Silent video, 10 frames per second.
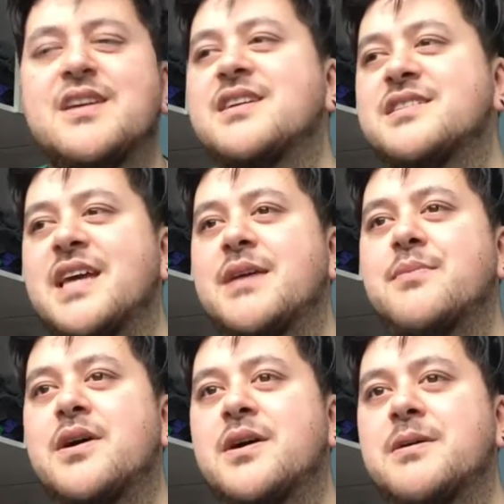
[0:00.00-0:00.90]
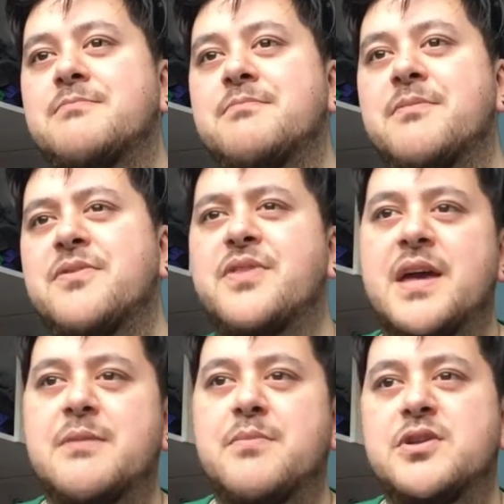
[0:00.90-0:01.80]
same
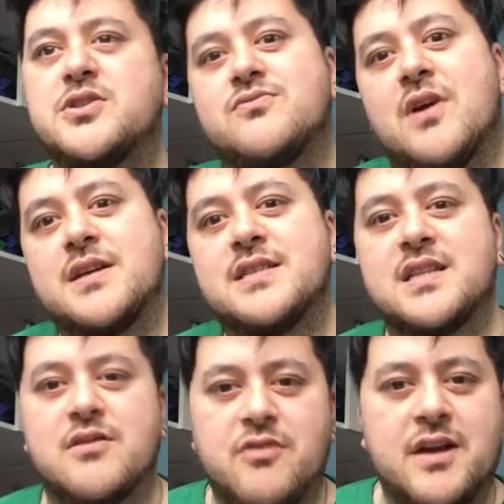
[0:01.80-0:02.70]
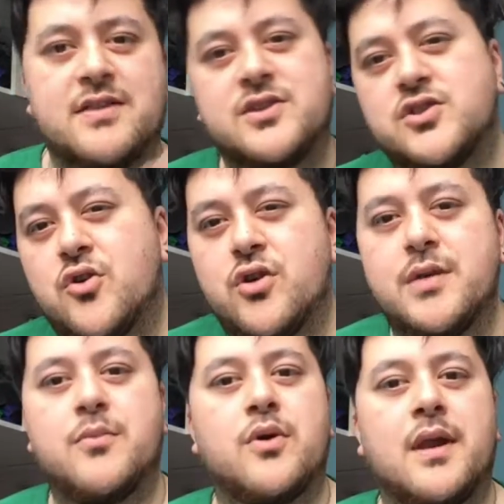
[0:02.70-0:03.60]
thing, but just writing, like writing the story
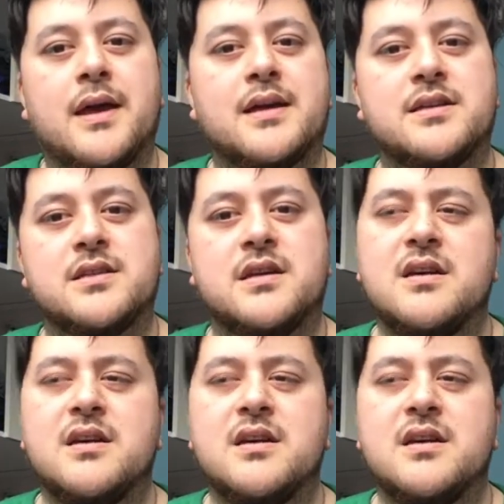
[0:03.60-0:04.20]
more, like, because